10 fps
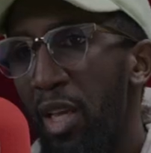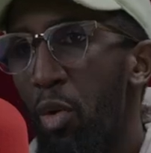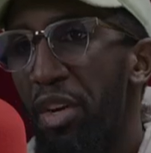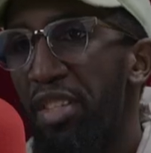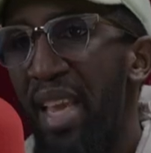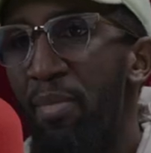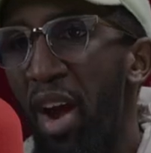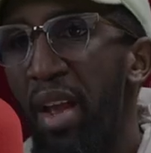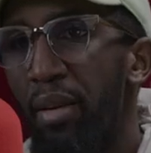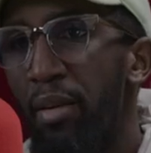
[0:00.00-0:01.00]
they all look the same,
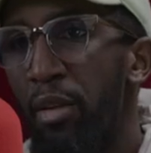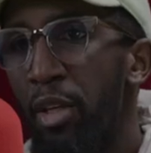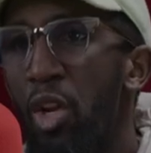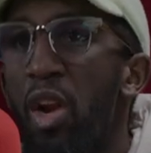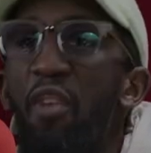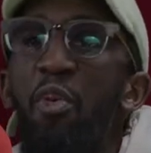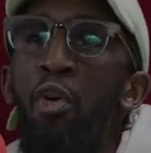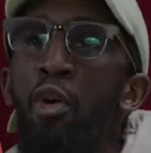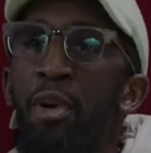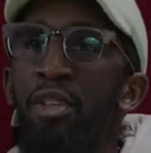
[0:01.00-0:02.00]
right? They, you know, like with
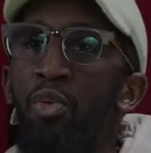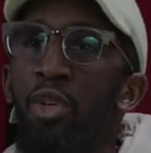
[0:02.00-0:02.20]
humans,